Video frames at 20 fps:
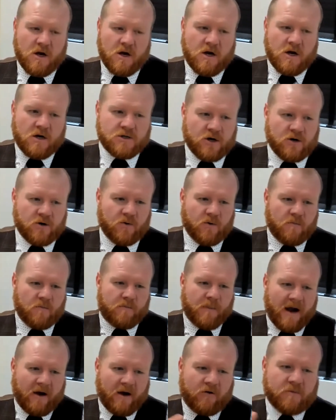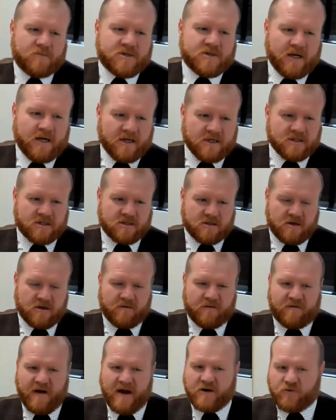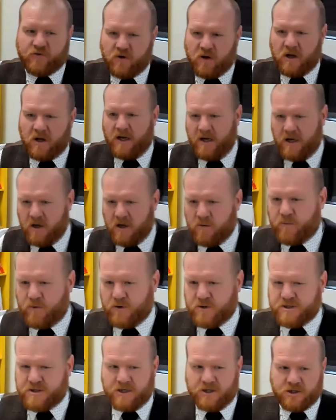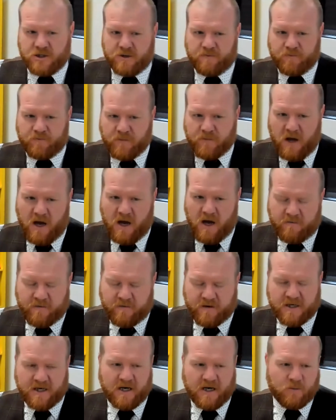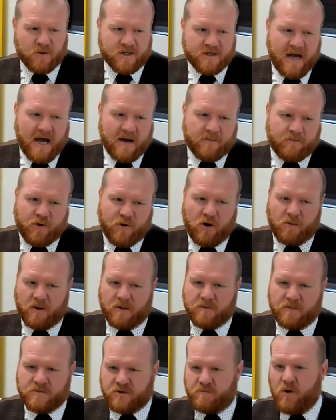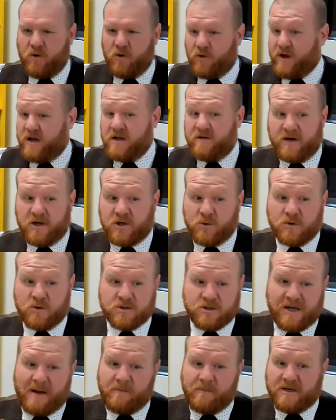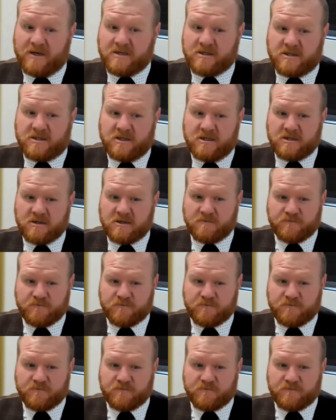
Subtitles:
So bankruptcy is a federal legal procedure for dealing with debt problems of both individuals and businesses.